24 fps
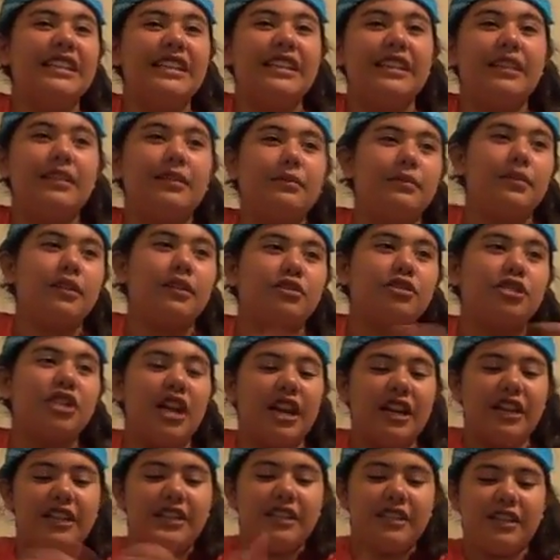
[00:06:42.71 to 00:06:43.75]
And them little
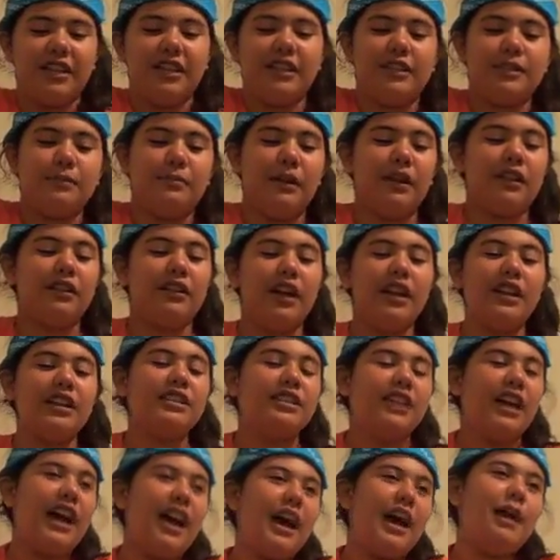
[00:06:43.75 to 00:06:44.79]
Chinese kids spend a lot of
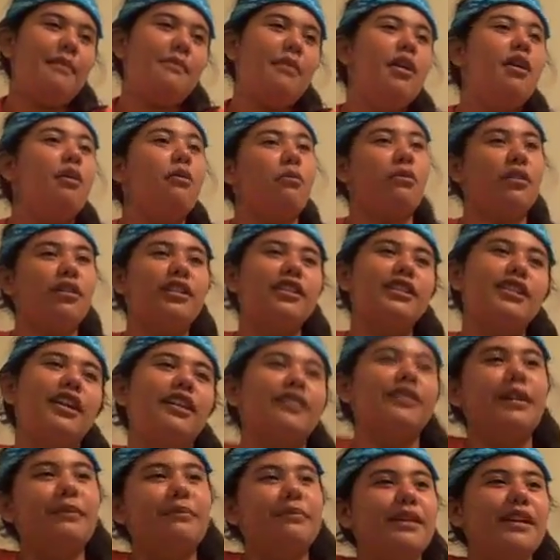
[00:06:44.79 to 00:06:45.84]
time working
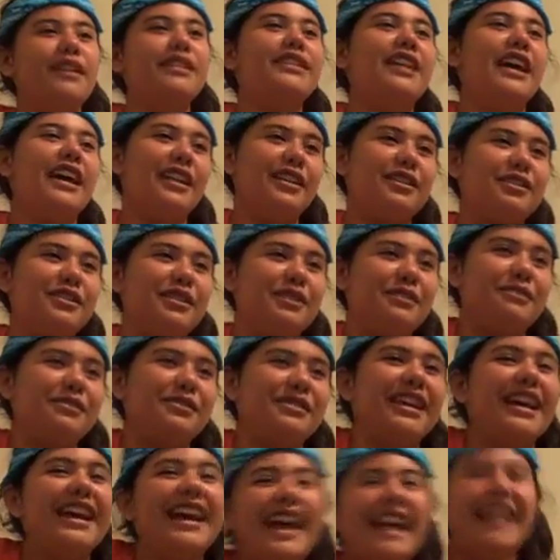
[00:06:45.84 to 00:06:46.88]
on them little tennis
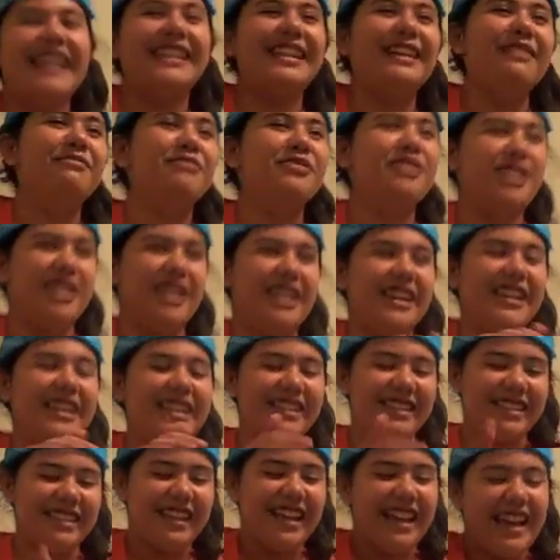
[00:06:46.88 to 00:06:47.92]
shoes and them
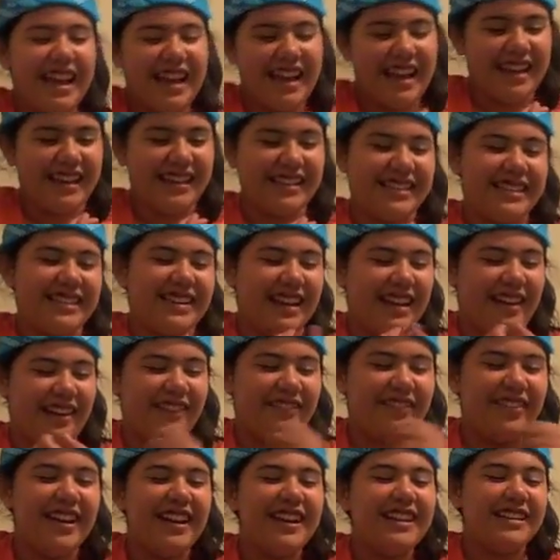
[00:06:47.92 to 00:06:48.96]
jeans and
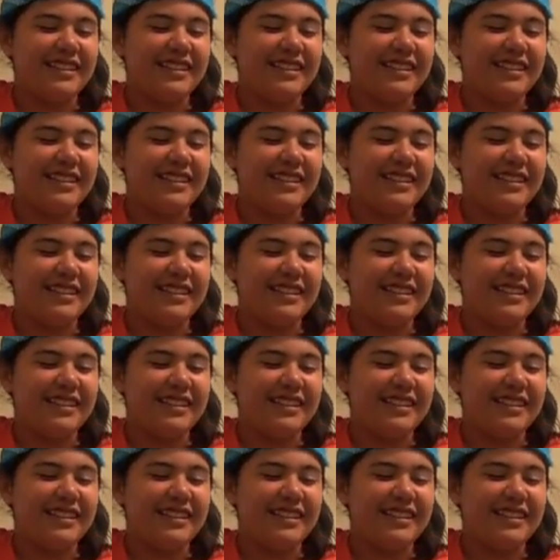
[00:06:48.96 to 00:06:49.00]
stuff.